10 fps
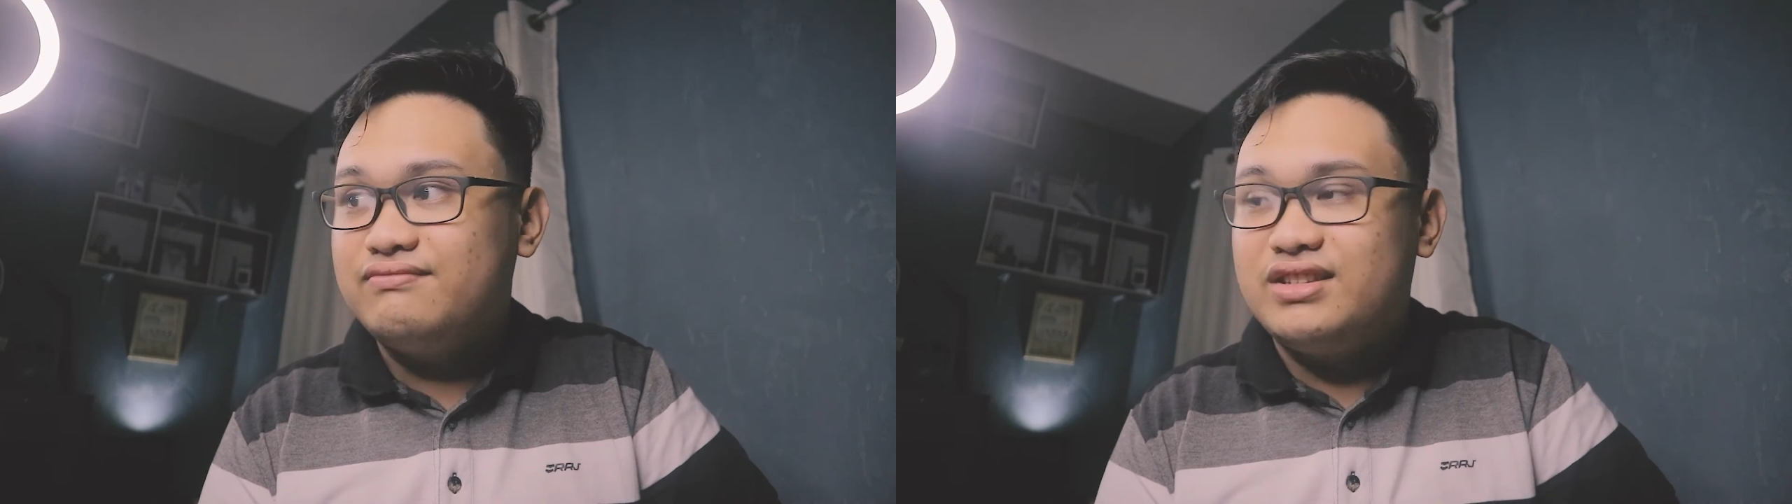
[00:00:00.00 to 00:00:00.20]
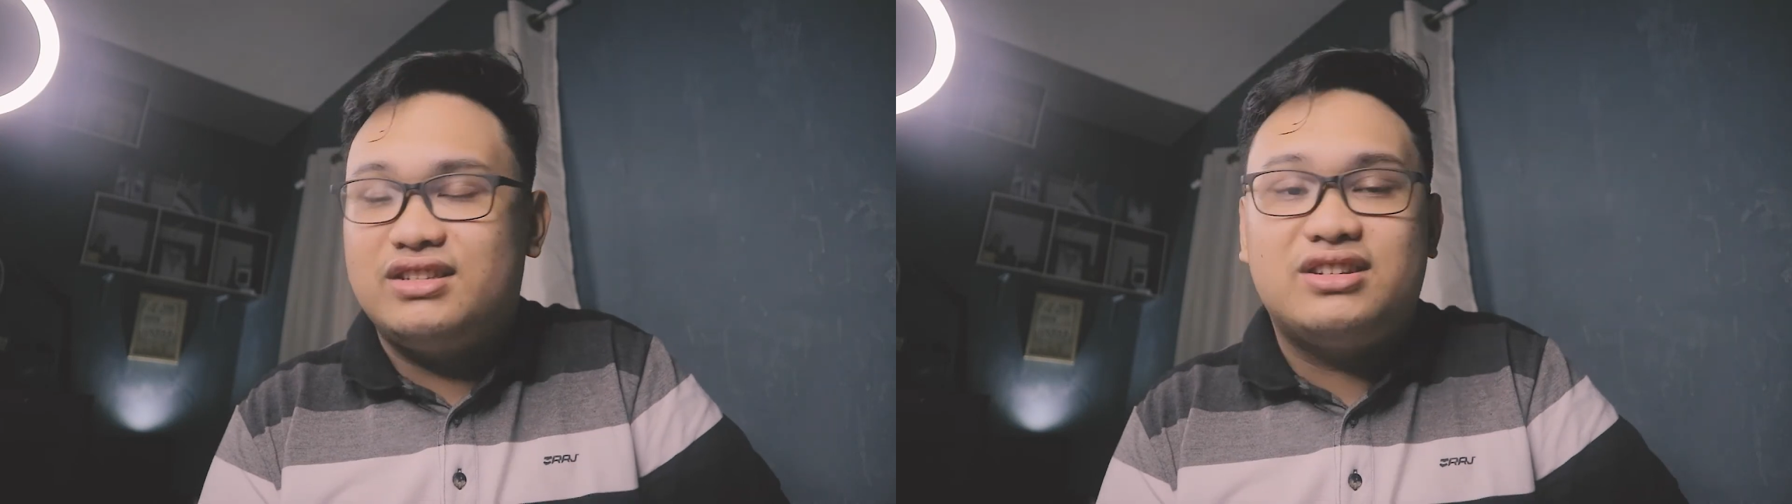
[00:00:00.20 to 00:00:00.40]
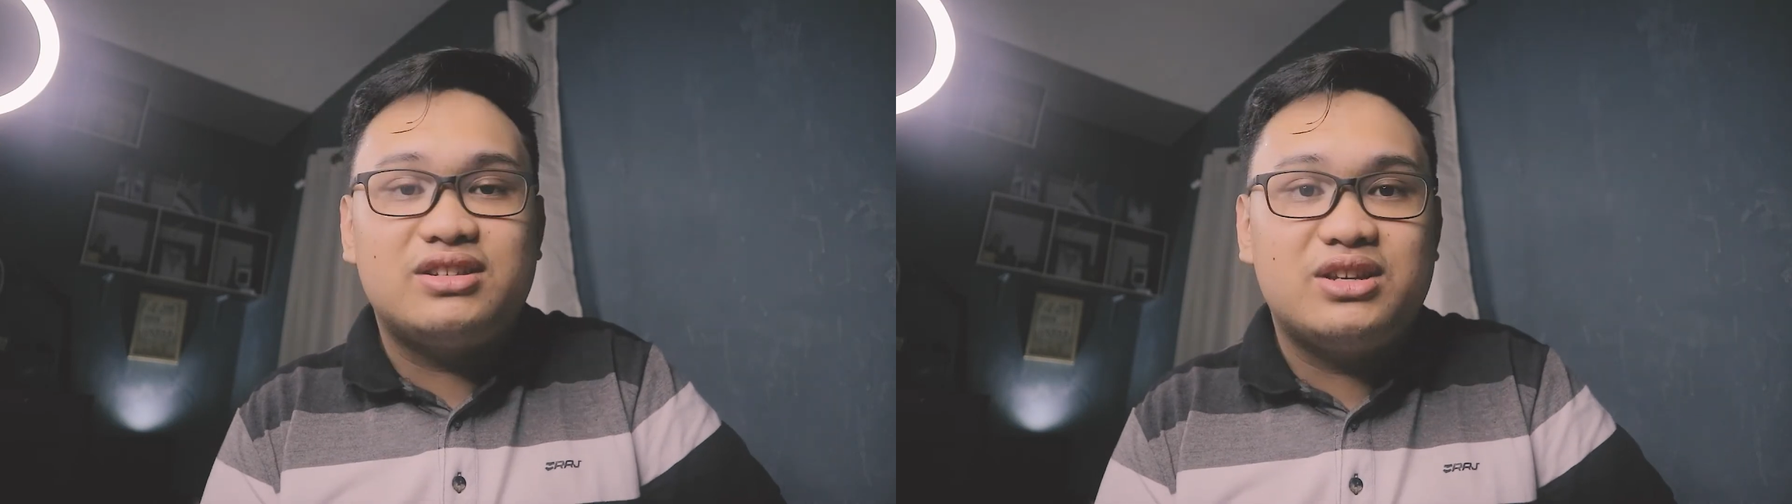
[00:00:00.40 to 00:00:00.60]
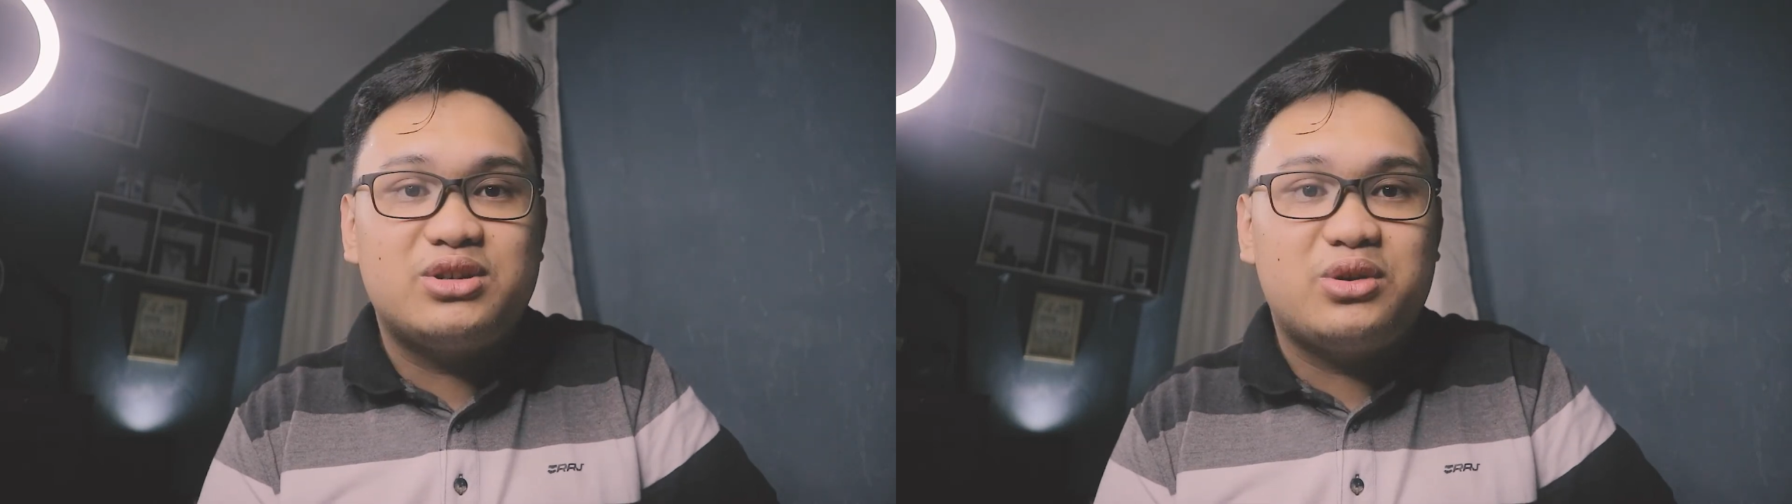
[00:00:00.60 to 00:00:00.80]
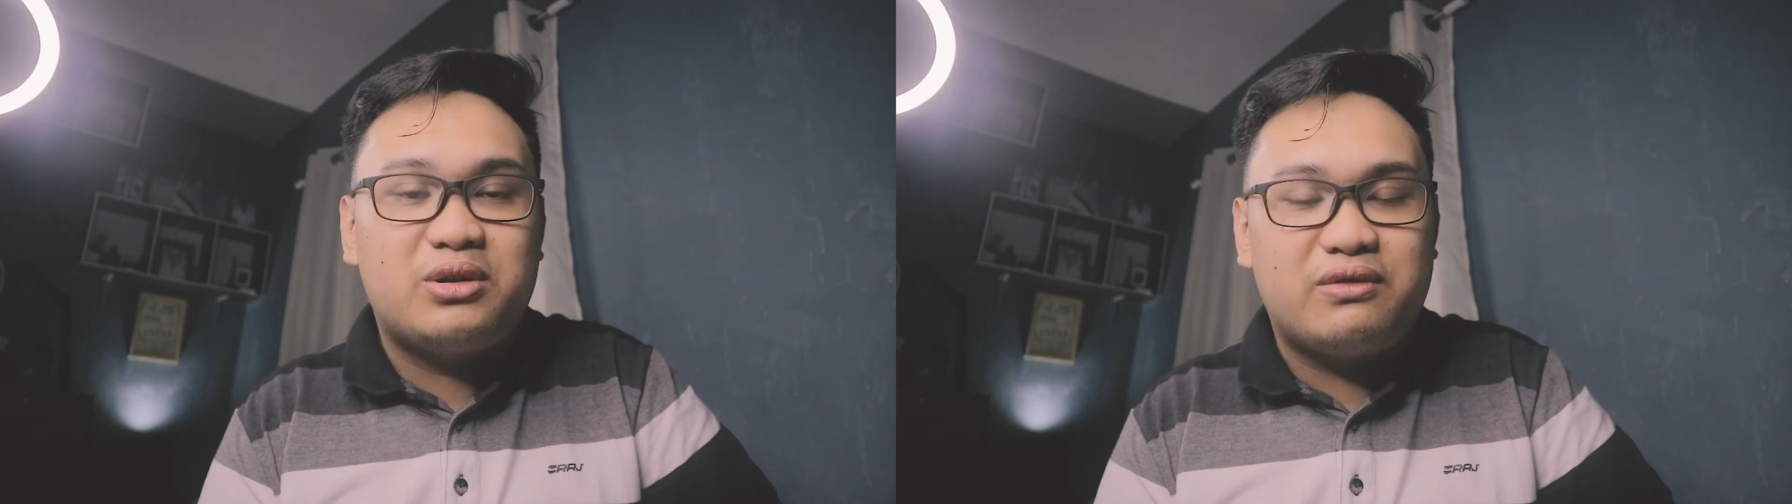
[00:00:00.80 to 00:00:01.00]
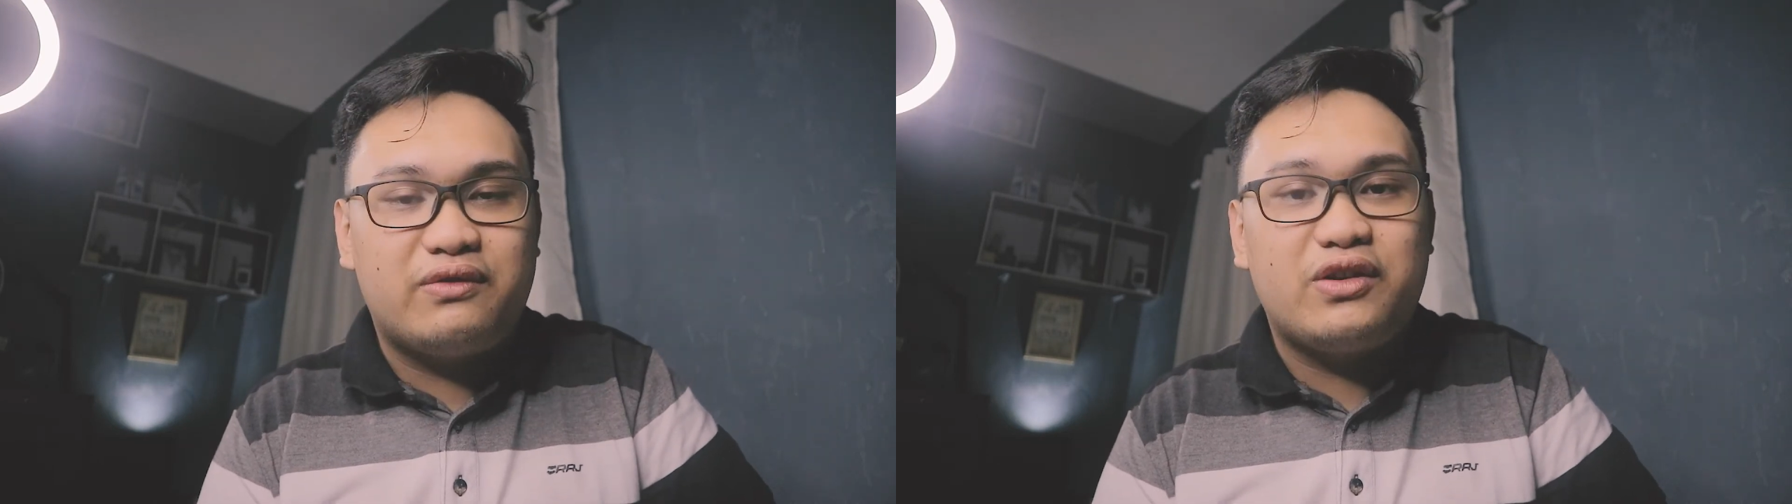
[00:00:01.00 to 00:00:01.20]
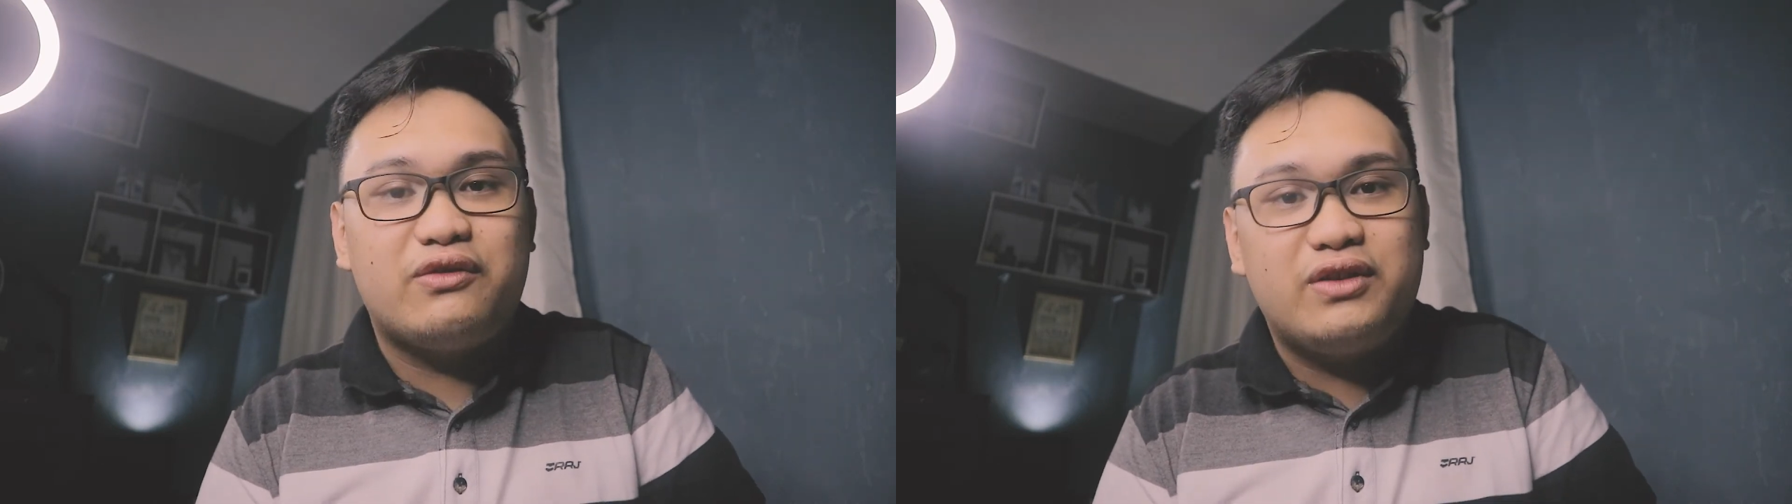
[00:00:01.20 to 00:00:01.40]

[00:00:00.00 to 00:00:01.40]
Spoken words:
This is just a short review